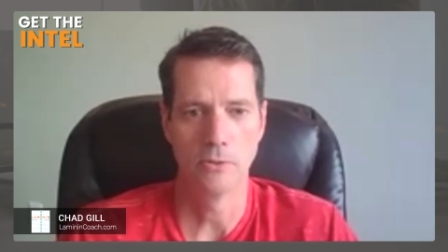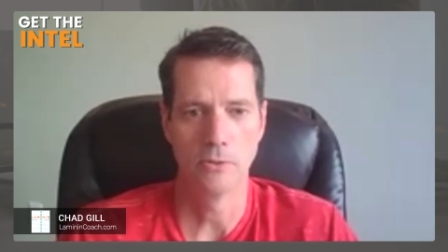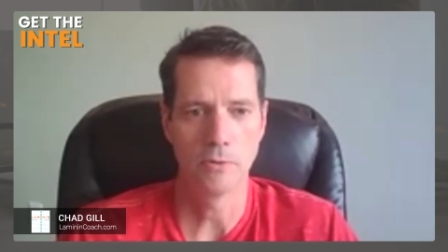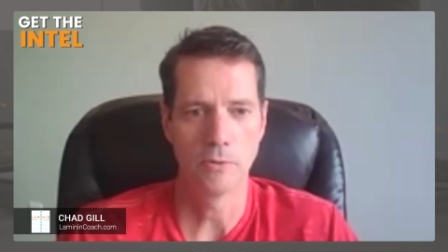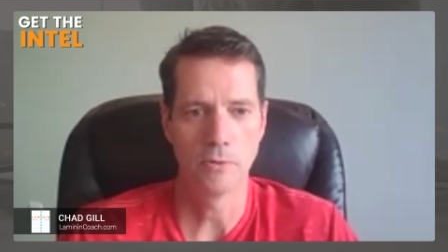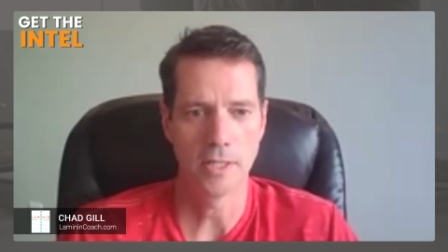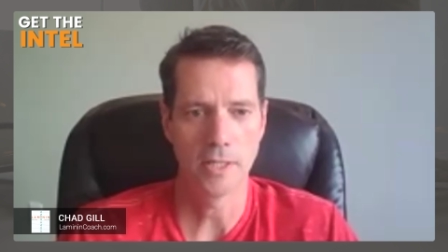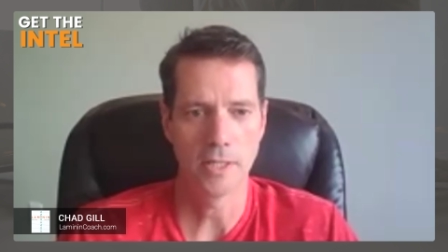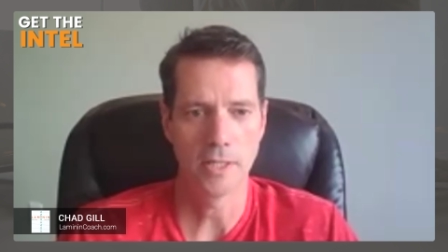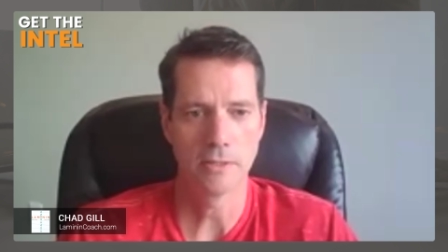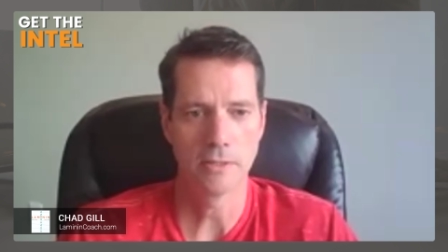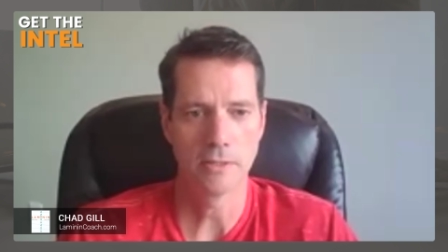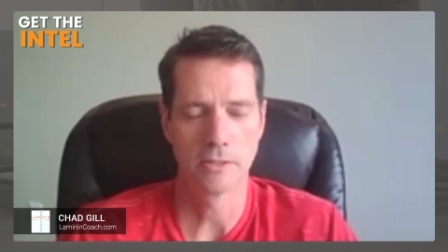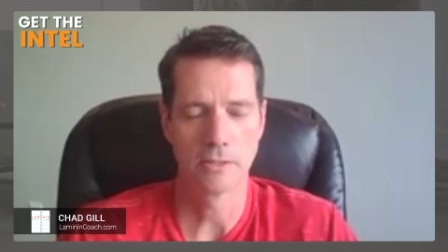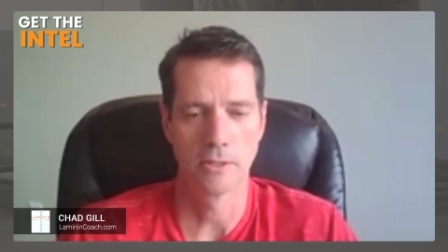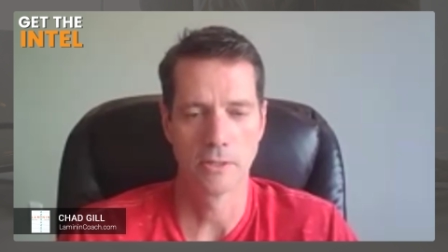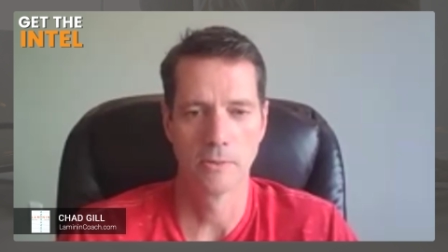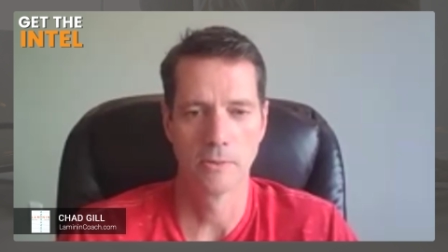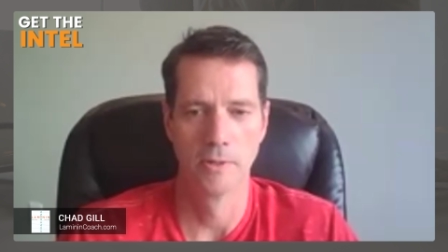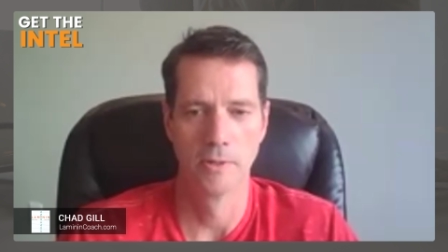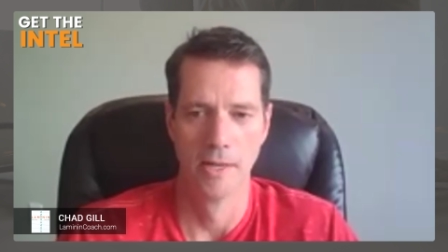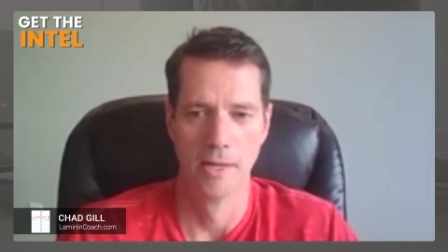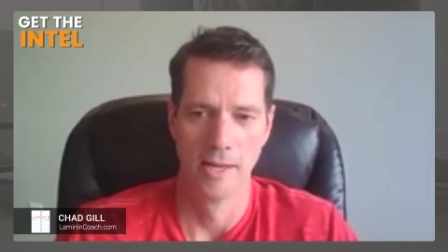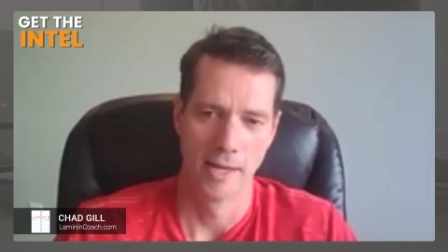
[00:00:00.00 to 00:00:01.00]
do things.
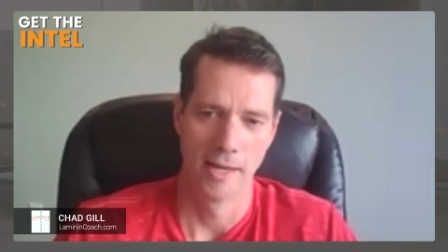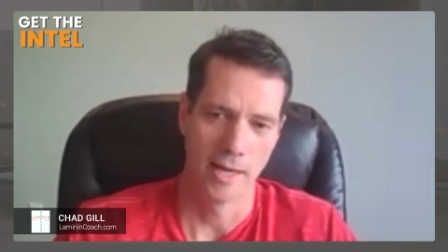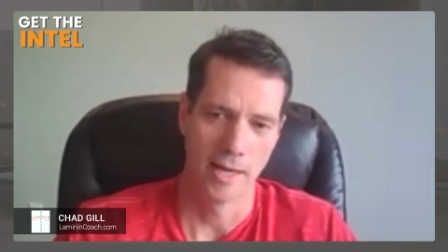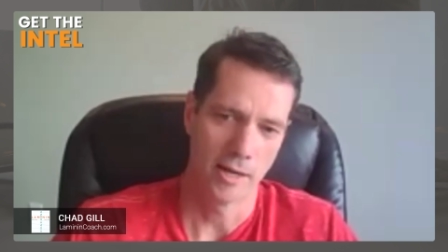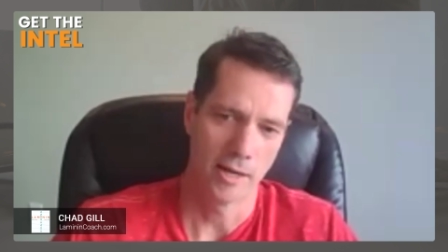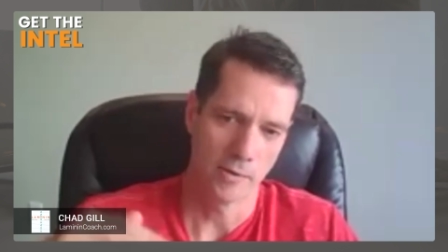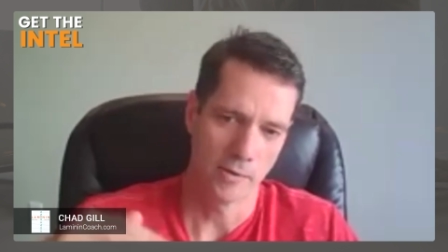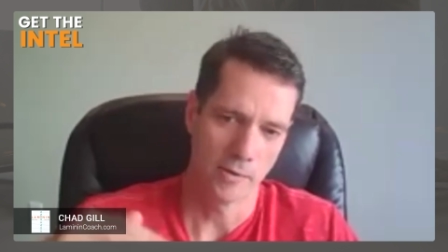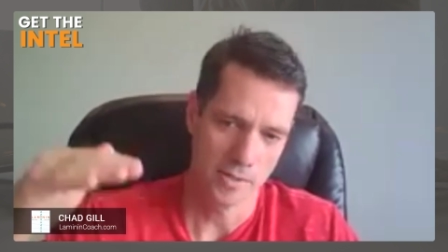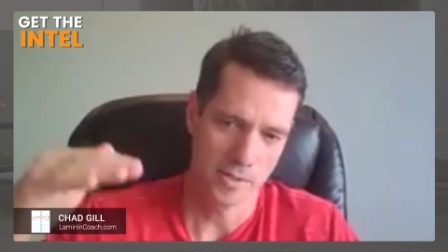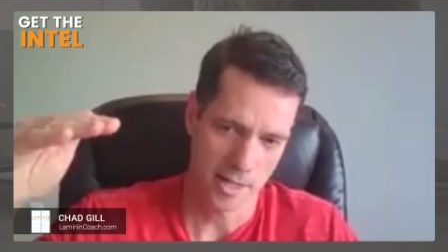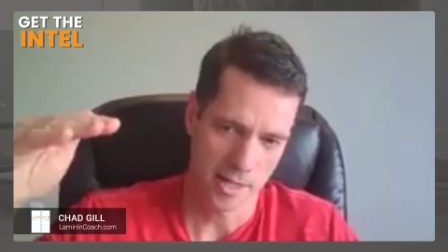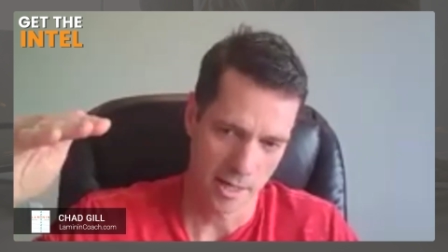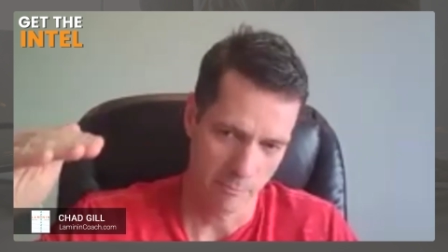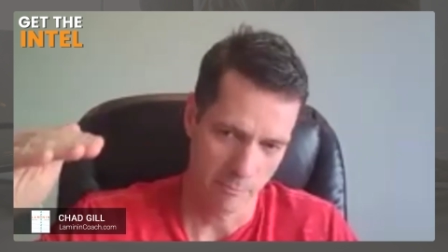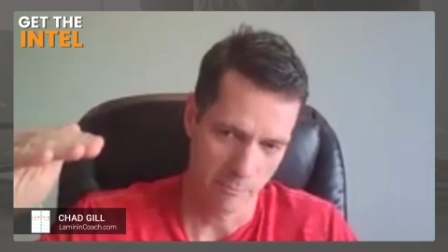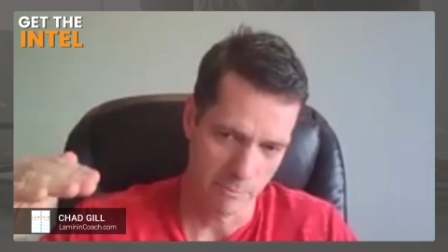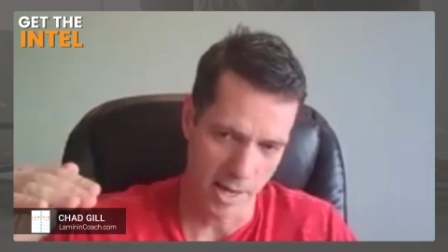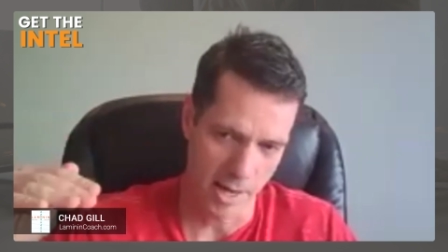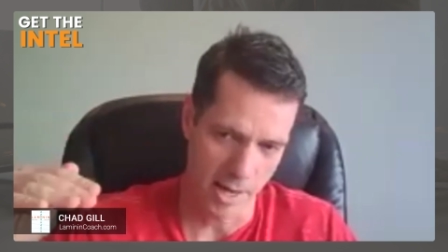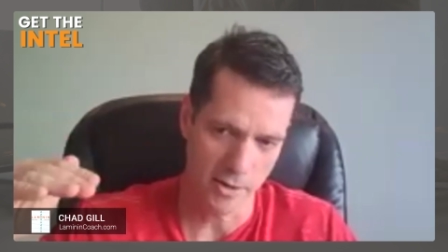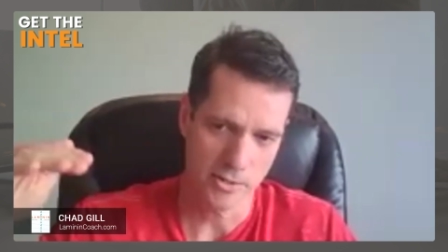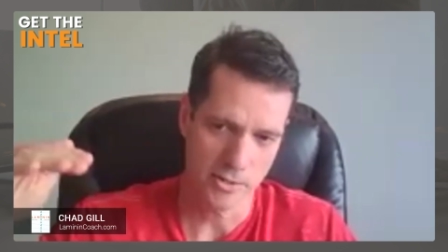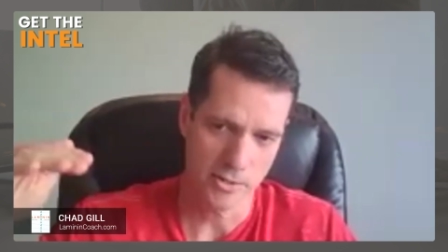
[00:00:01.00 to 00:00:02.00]
So I always kind of
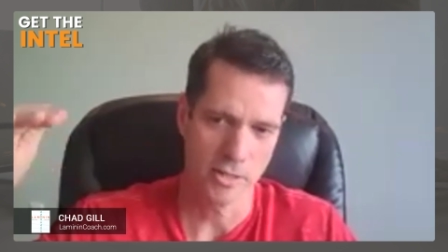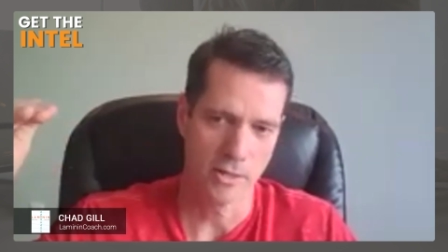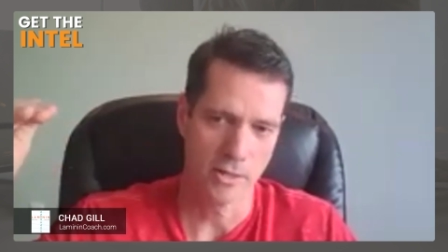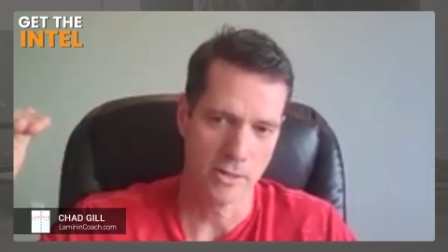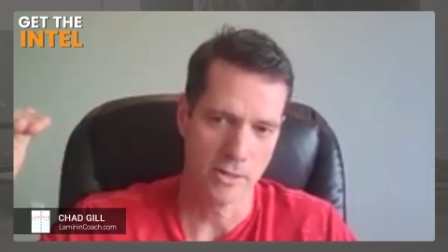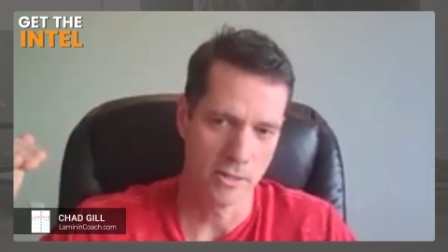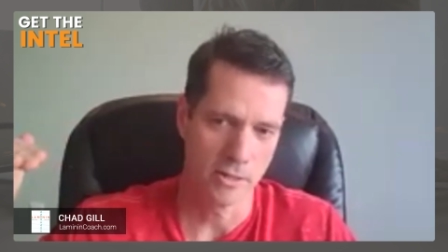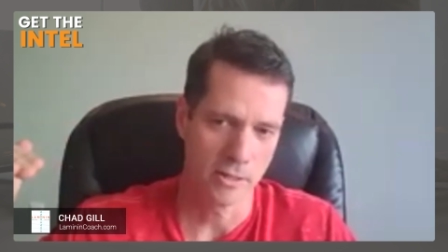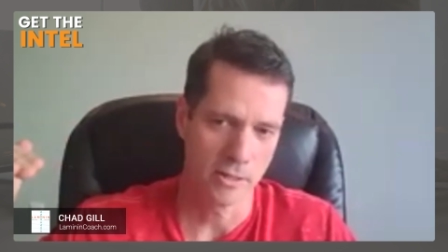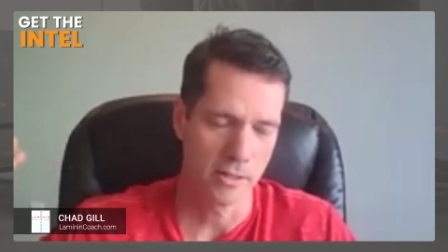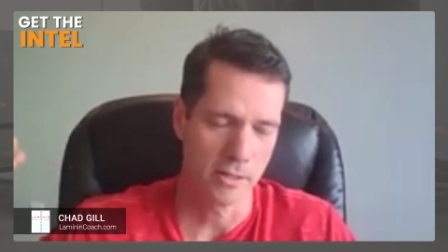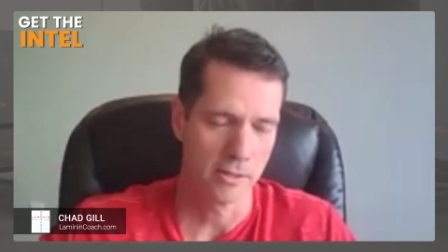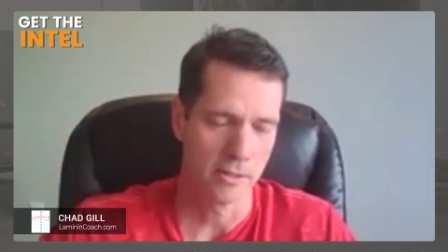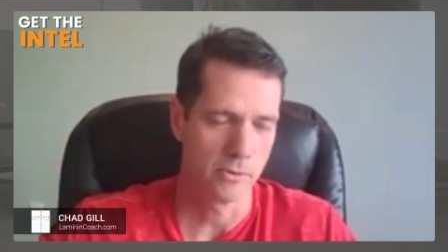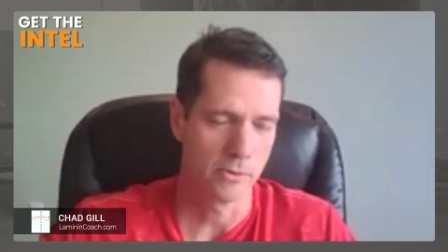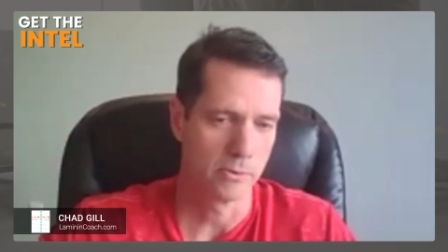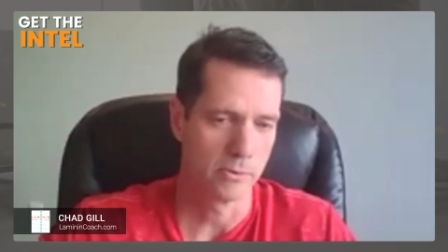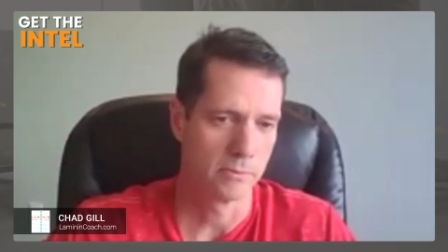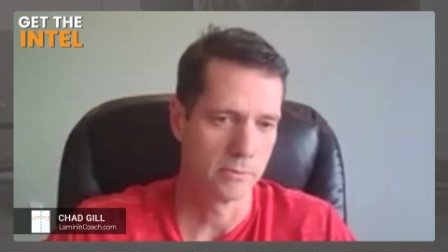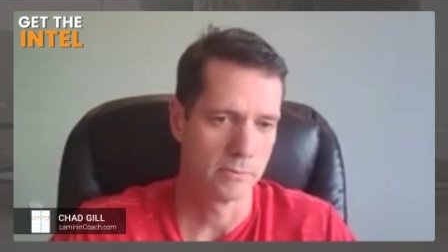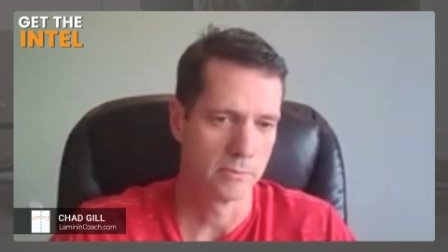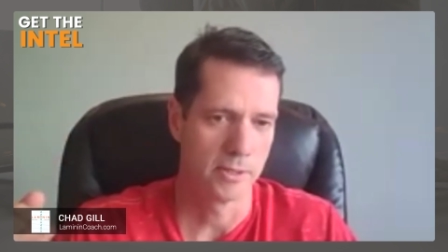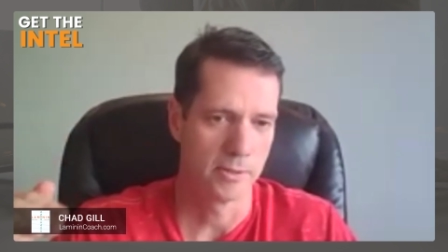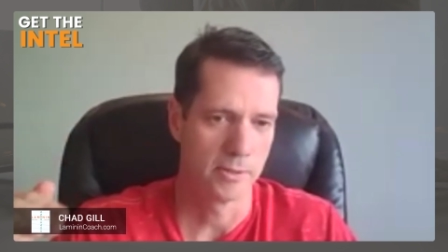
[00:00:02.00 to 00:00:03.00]
bounce along a
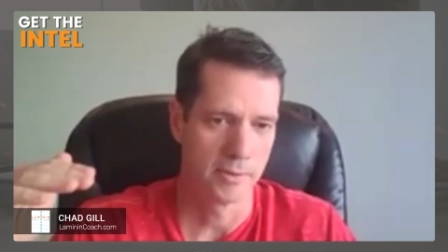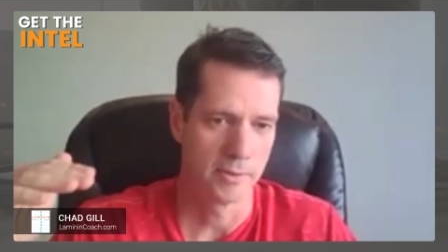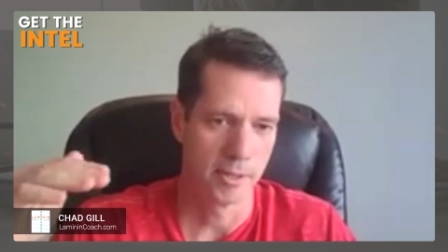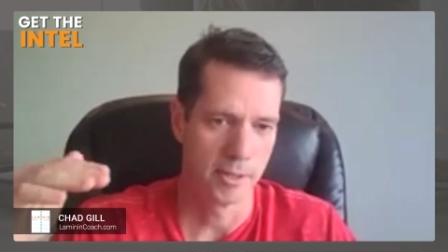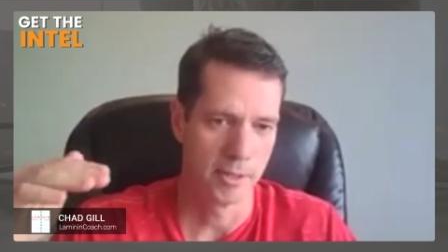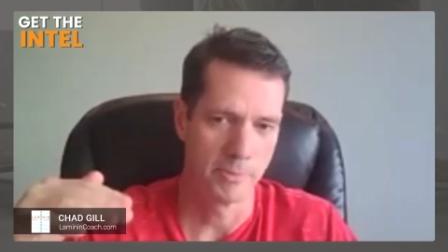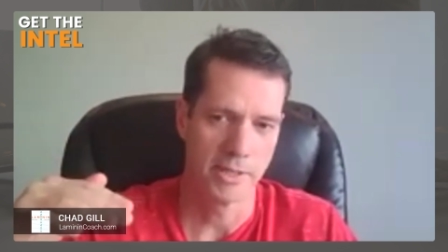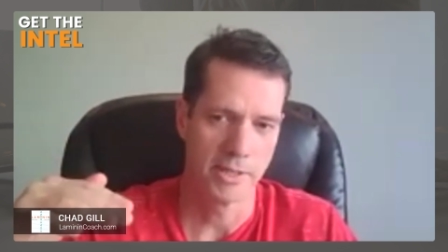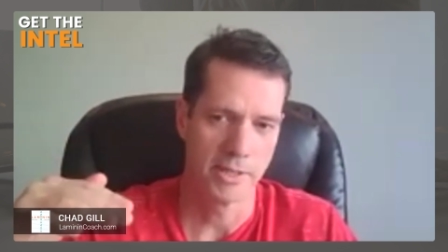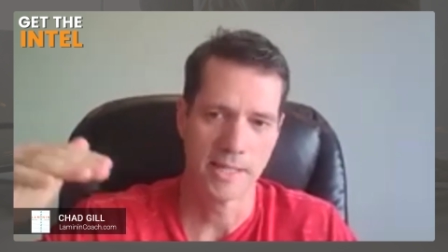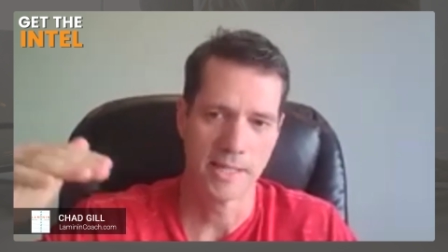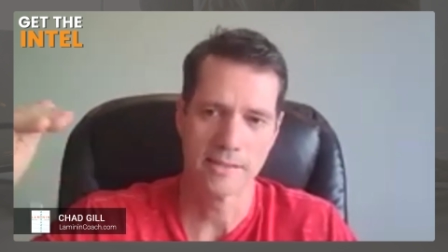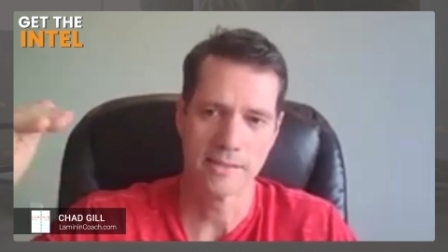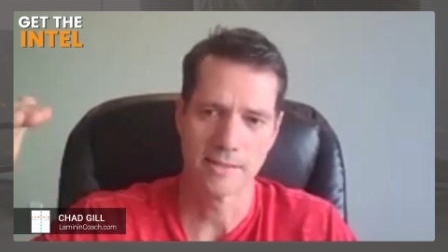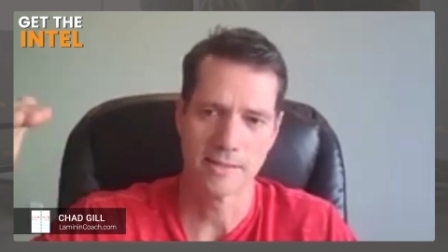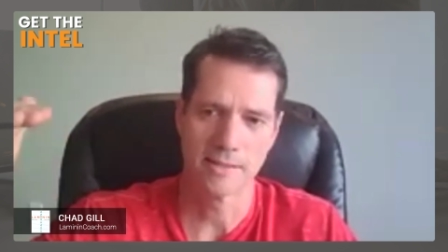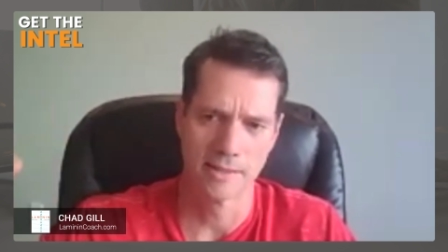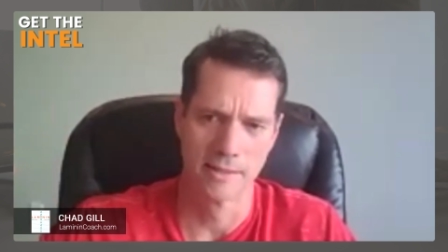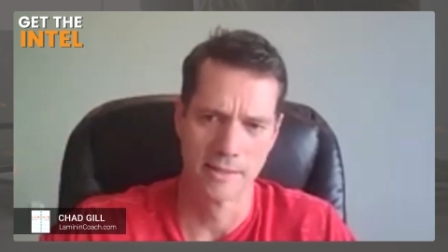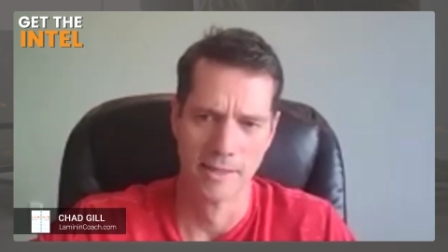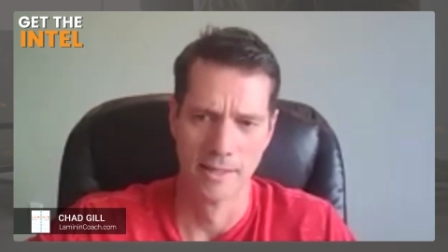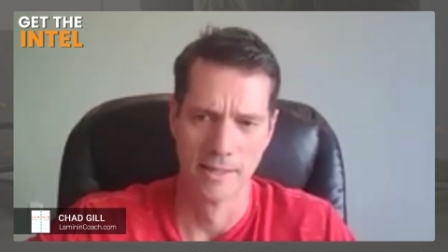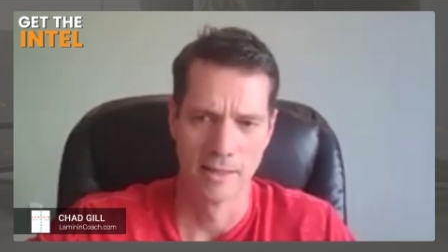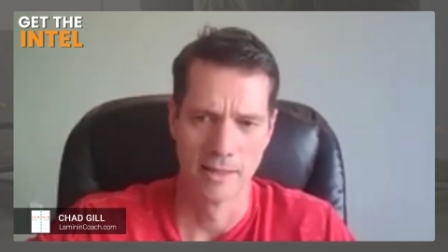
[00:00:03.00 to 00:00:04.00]
little, you know, up against
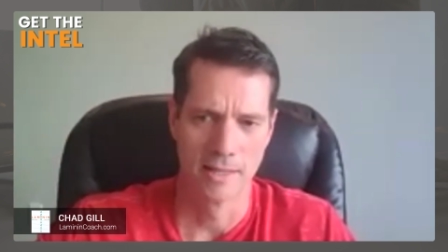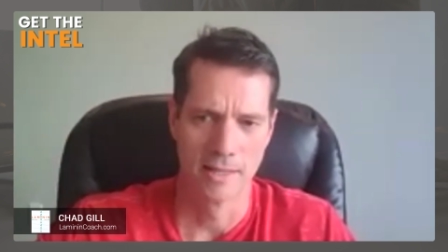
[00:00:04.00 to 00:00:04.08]
the,